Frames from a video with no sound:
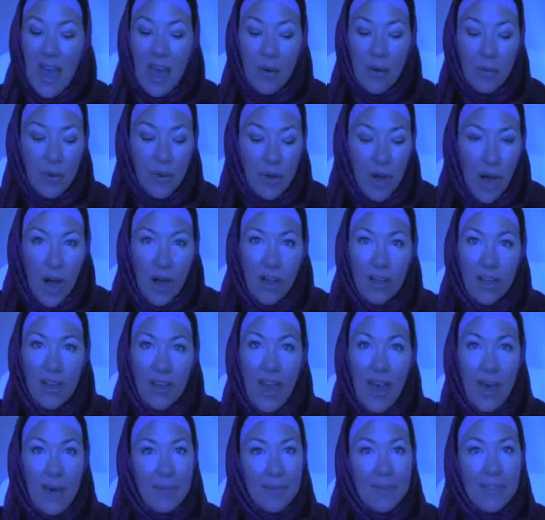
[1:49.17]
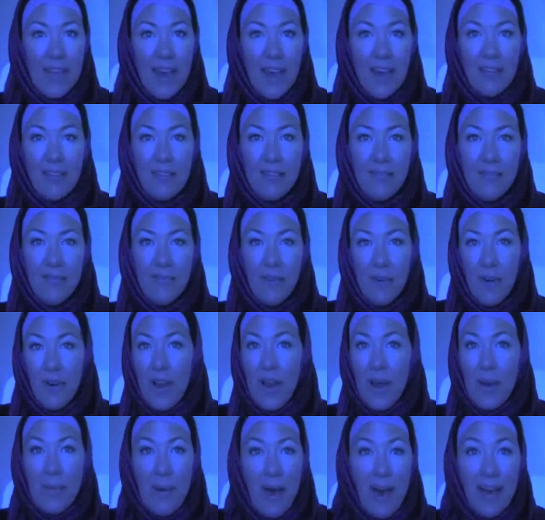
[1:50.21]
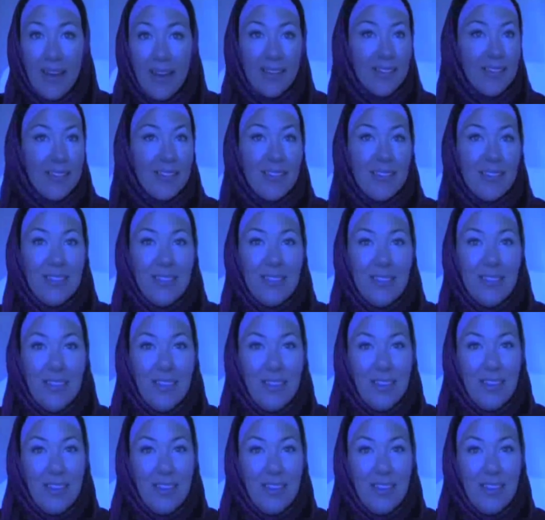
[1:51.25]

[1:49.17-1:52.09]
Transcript: and we'll call it Habitat for Hamas.